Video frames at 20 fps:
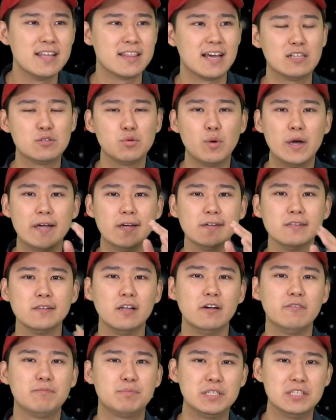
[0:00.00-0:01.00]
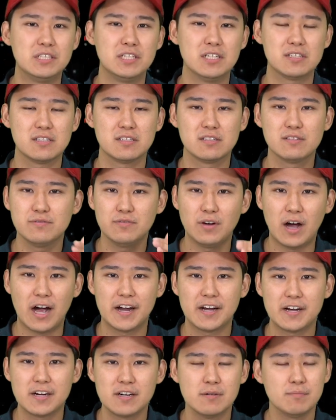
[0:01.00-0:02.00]
That's why I love BTS's
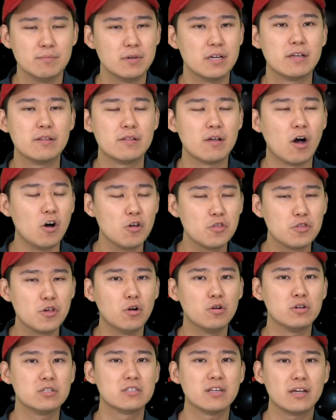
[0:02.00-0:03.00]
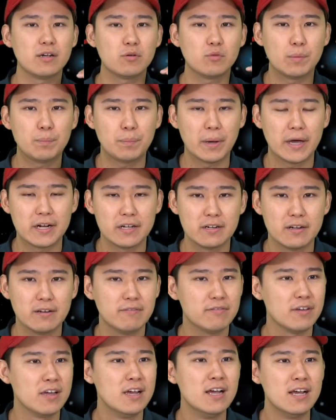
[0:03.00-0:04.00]
Fire. It, although it's like
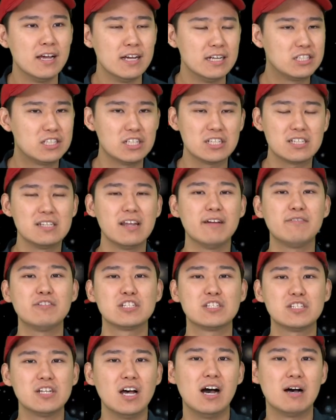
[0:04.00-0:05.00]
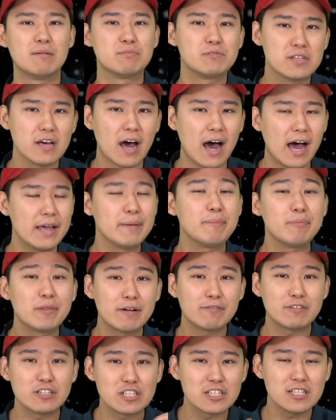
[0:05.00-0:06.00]
repetitive, it just never stops. The hype
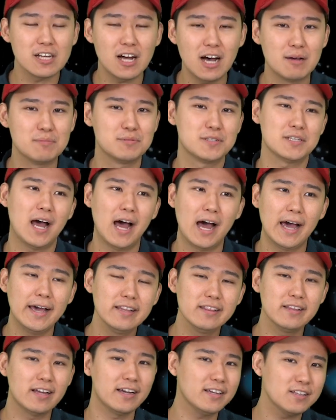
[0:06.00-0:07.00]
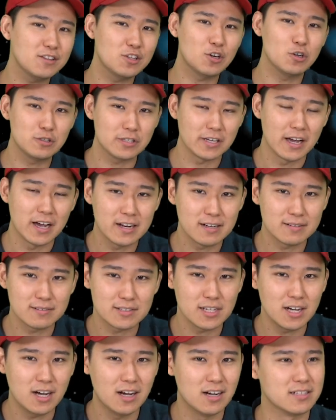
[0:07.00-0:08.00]
never stops. I like those kind of
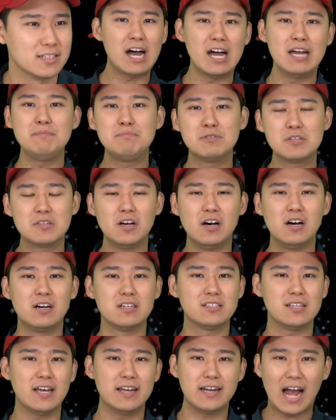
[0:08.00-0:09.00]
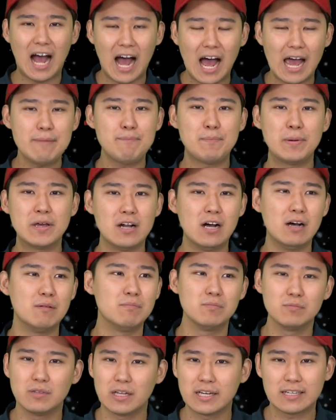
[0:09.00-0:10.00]
songs, hype songs that hype it
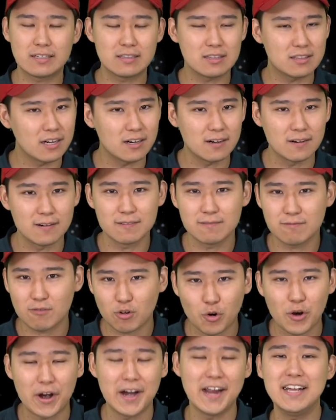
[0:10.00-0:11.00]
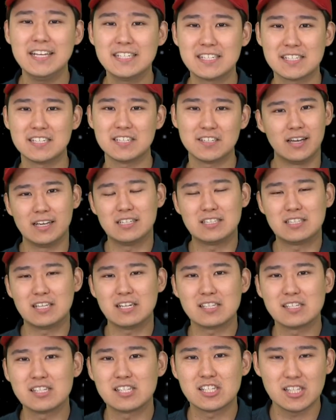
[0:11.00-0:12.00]
up like they're crazy. Like it
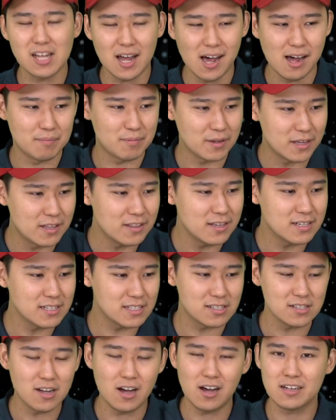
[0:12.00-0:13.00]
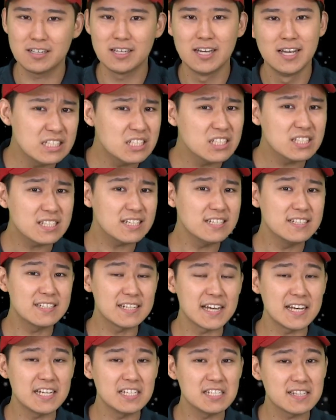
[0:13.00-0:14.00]
doesn't stop. And this song, it just
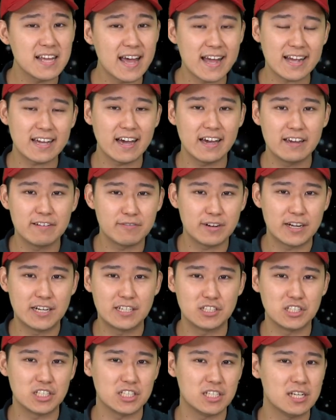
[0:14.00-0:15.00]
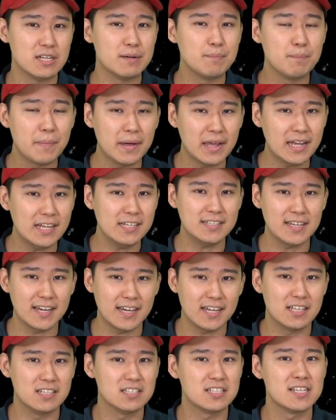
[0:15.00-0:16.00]
contains that kind of energy. It
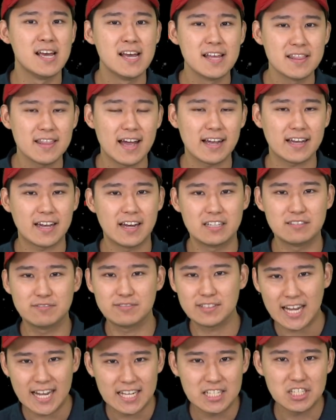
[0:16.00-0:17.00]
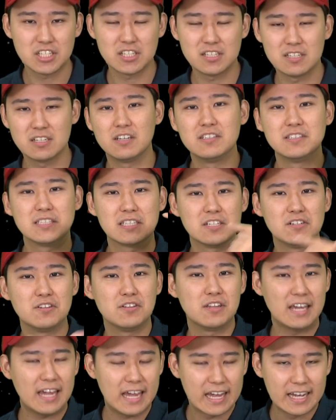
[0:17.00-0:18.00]
maintains that kind of tension
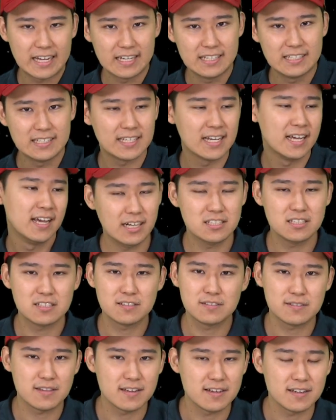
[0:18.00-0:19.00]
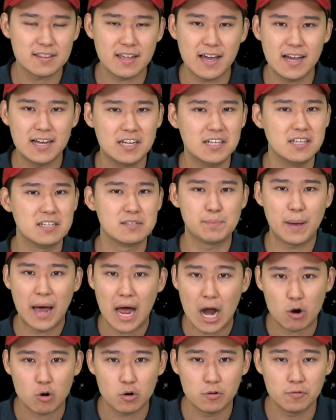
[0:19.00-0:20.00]
until the end. I just think that is
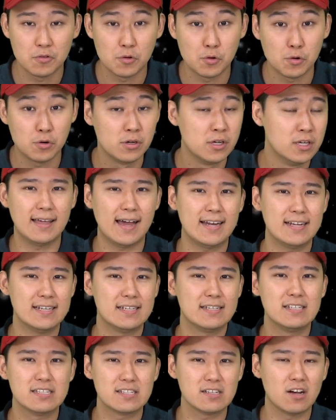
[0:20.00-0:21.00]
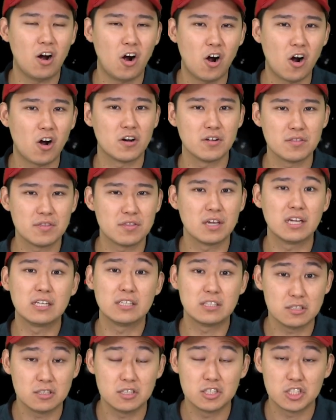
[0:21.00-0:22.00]
powerful. That is a hard
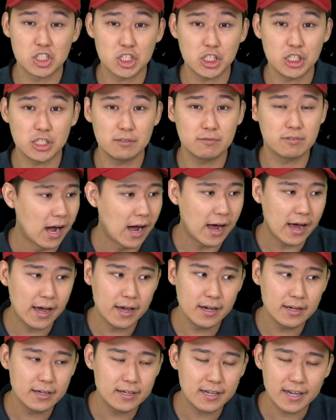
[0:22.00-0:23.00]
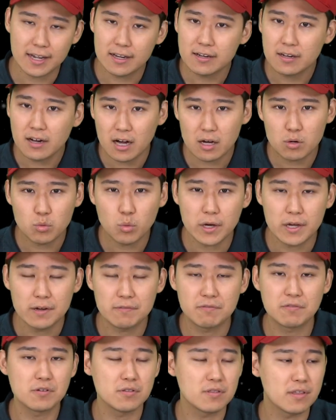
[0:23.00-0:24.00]
thing to achieve. I cannot
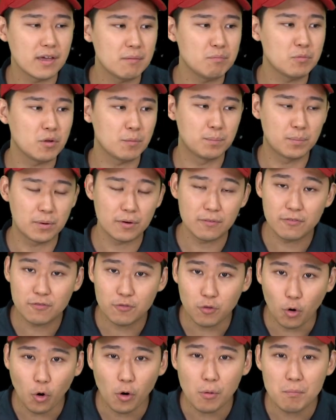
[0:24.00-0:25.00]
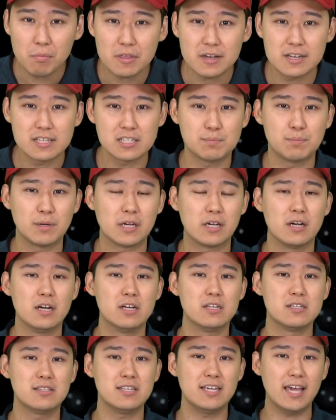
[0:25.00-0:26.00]
wait for them to perform this
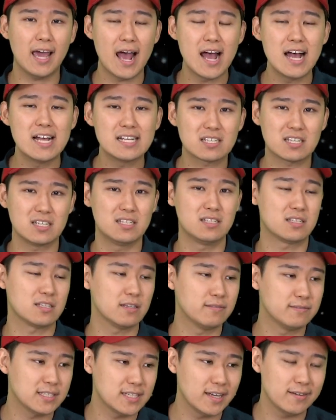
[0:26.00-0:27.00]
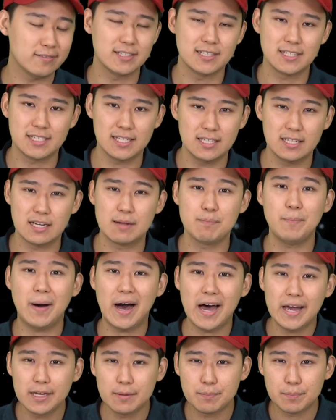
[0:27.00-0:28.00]
because the essence of 17, in
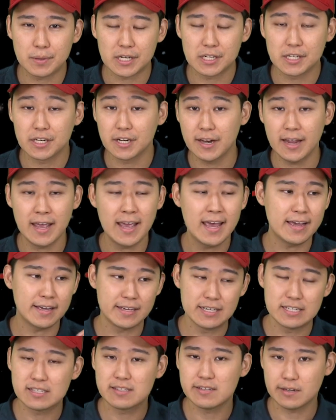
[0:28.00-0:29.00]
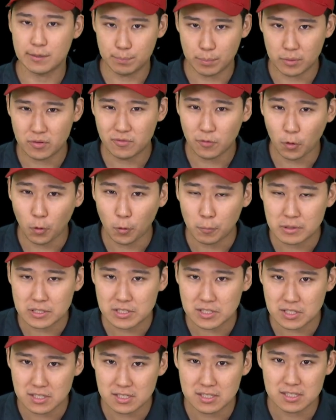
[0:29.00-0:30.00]
my opinion, is their
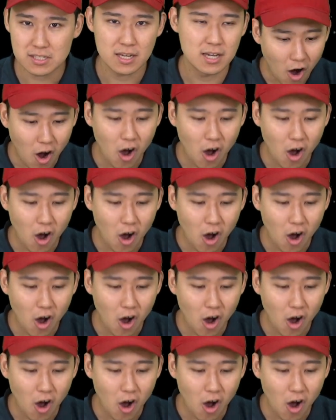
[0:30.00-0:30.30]
performances.